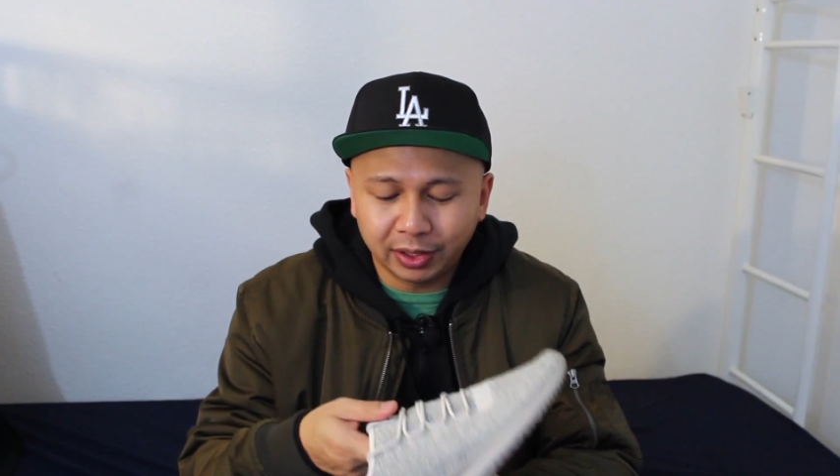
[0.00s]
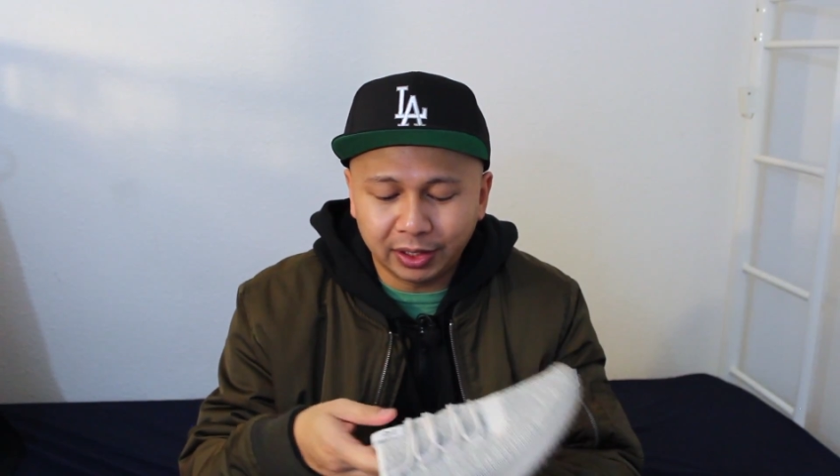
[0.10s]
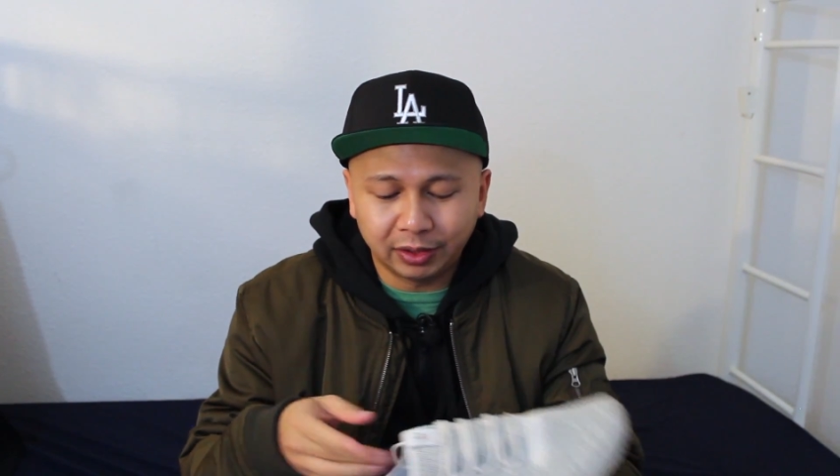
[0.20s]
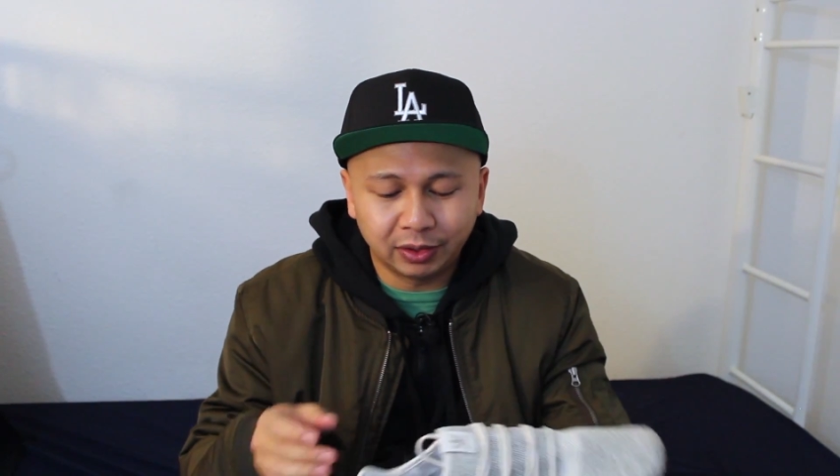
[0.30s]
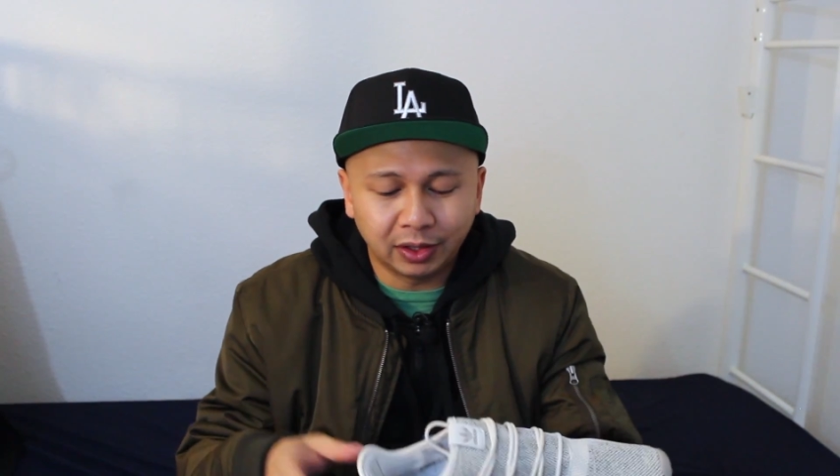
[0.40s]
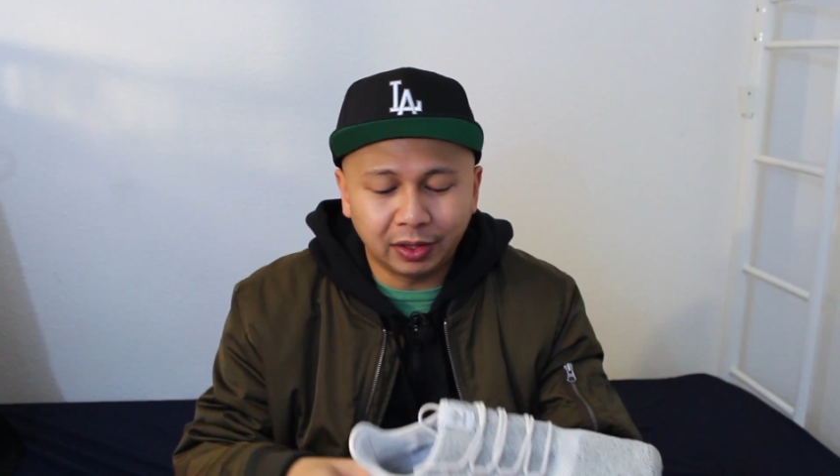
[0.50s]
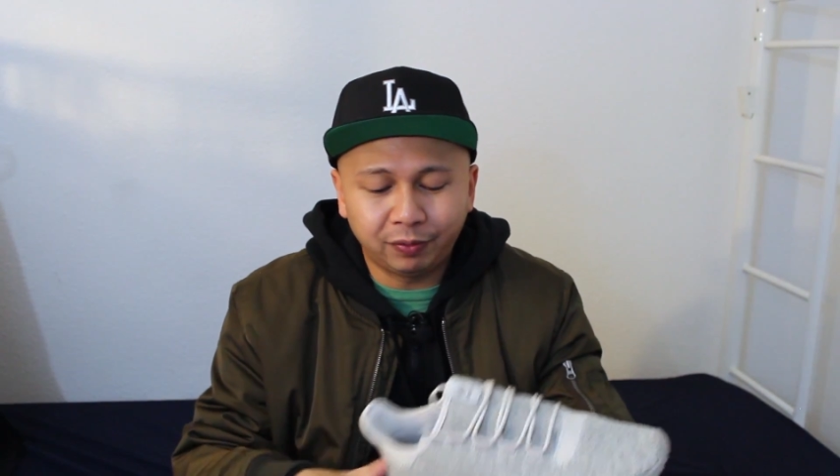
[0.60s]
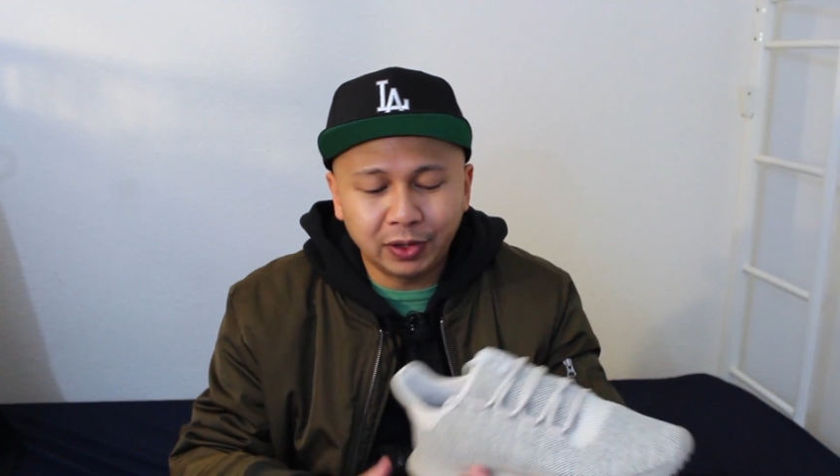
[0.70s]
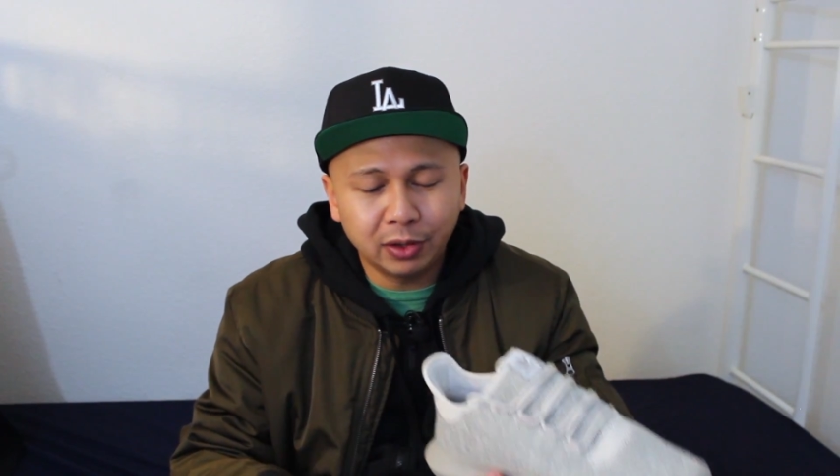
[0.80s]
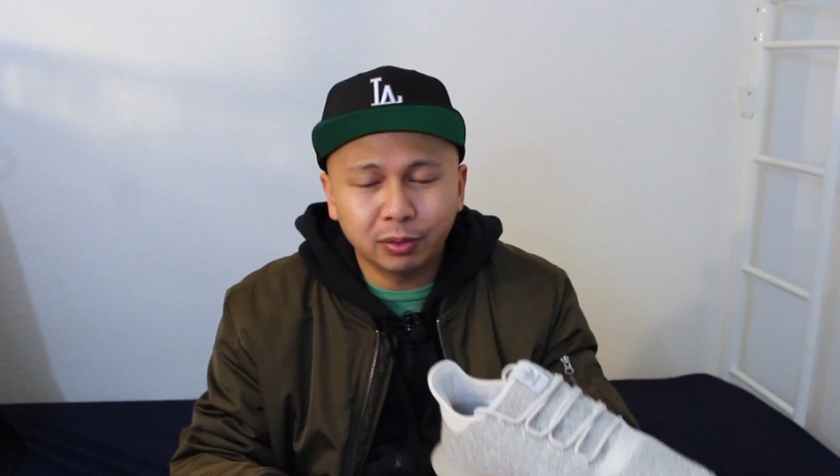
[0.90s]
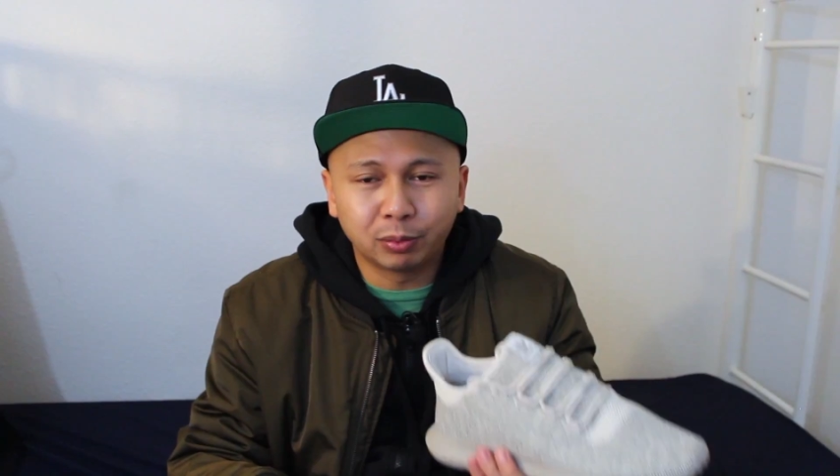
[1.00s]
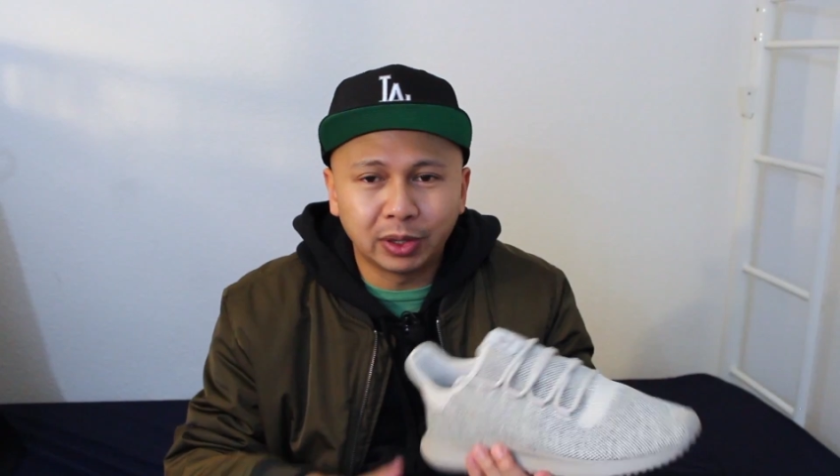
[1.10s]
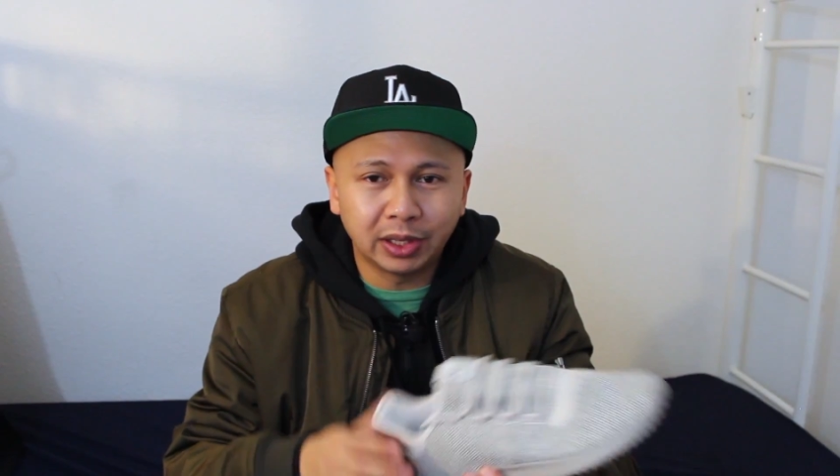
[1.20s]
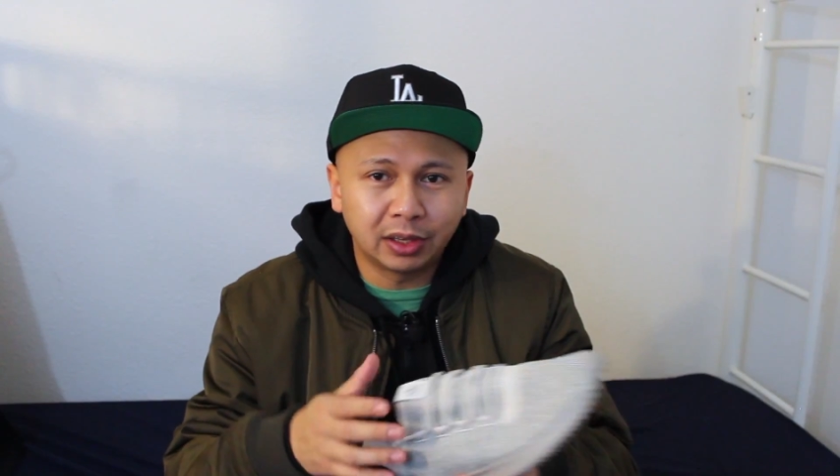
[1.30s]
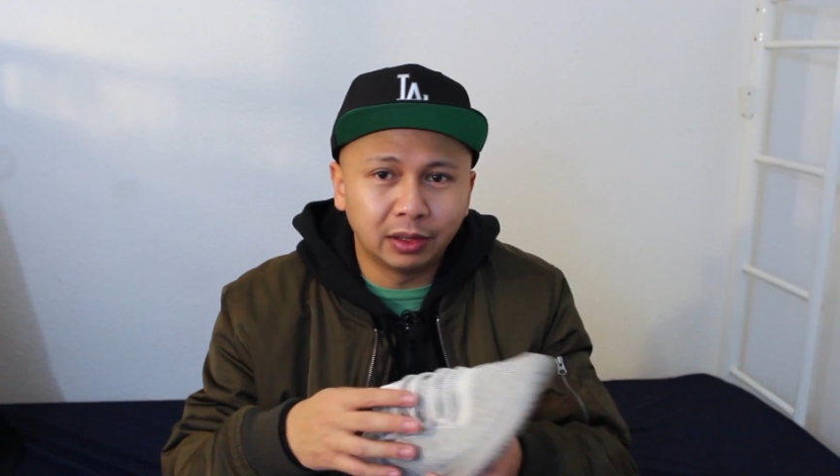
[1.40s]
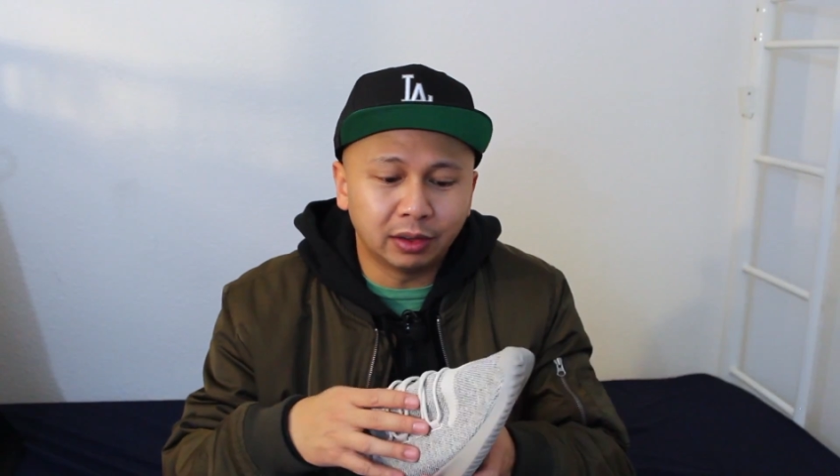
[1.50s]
They they feel really